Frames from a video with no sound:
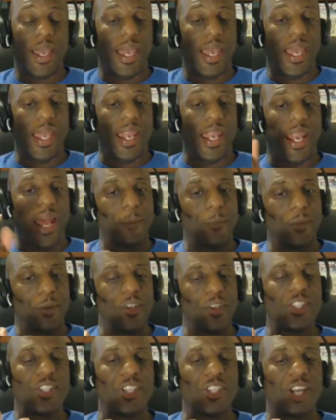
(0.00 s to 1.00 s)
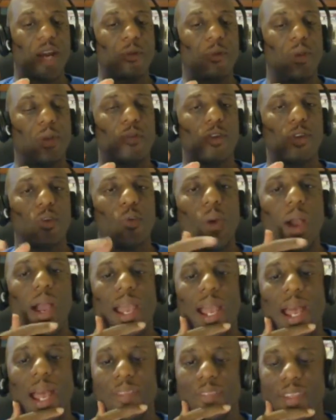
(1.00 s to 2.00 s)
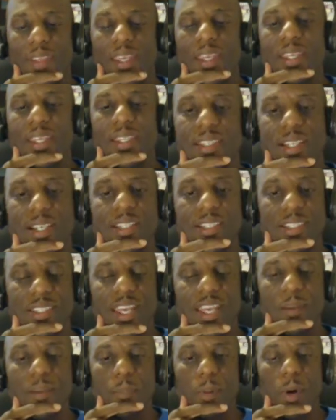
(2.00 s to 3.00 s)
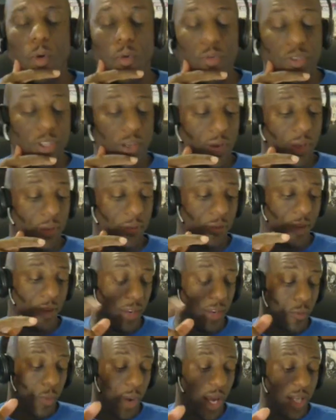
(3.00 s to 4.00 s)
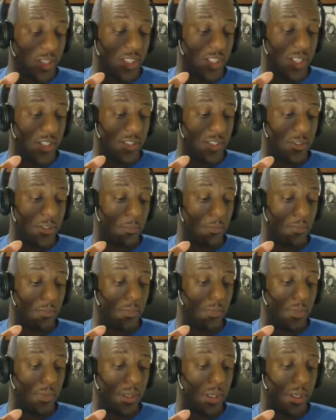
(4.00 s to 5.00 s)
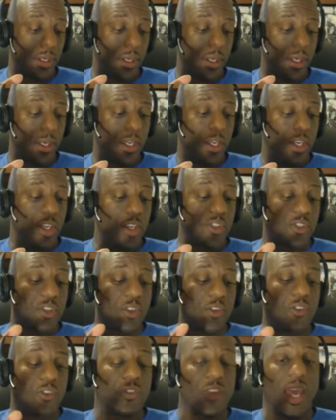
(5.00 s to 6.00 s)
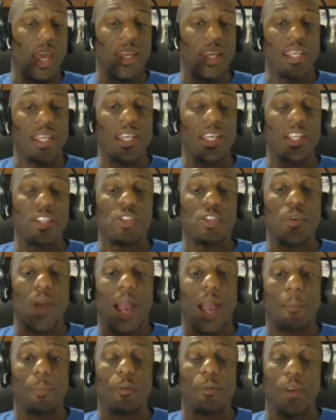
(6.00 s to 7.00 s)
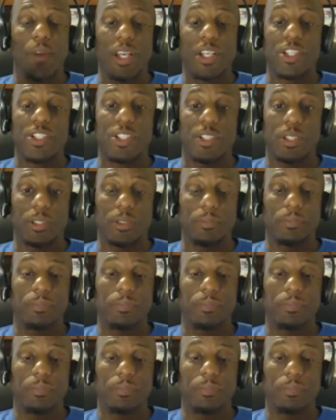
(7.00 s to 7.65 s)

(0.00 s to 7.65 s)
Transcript: And I'm going to share with you why I think does take bold, daring faith. Watch this. To set it into operation.